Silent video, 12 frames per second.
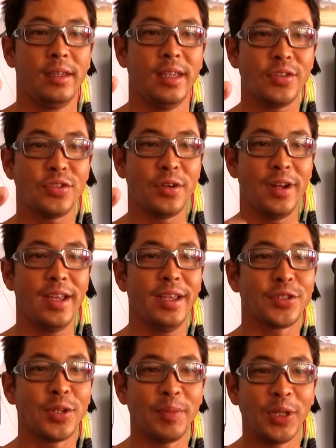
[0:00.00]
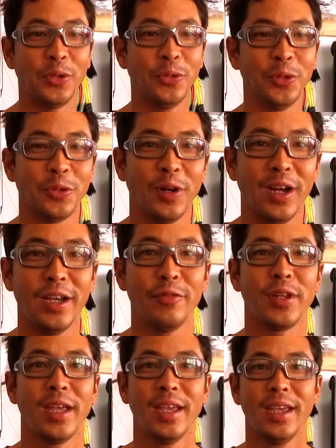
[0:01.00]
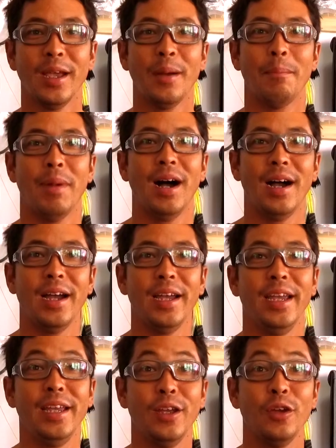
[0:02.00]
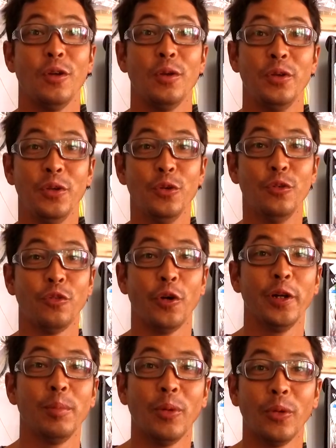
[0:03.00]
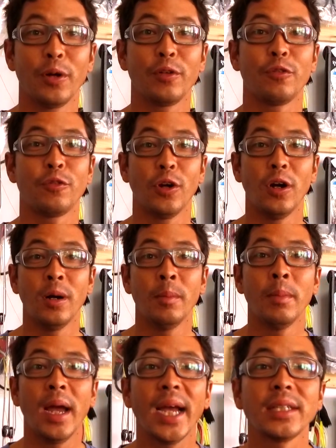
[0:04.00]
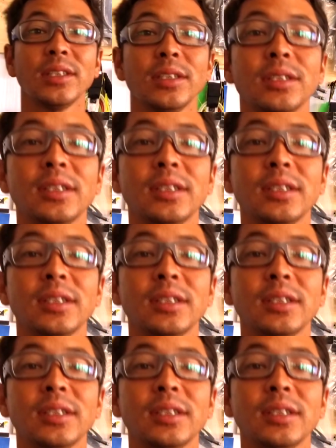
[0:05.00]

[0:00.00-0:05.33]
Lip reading: Yesterday something cool arrived. My new foil board from Axis